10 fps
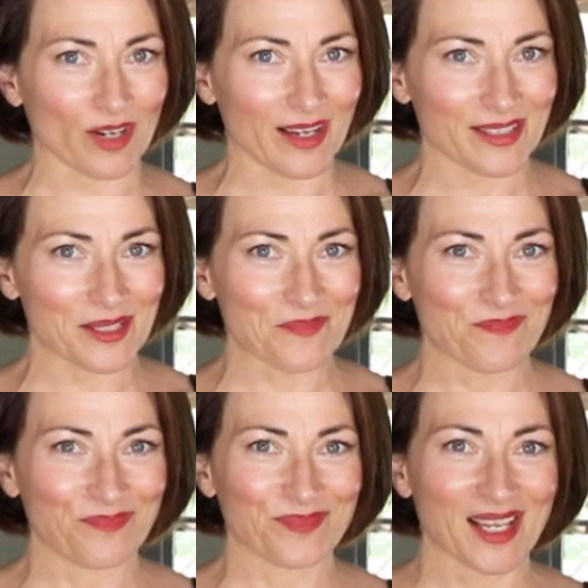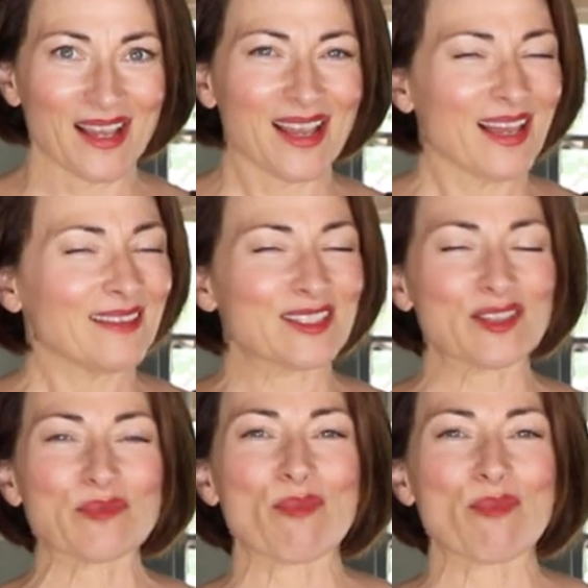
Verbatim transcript: dress. This is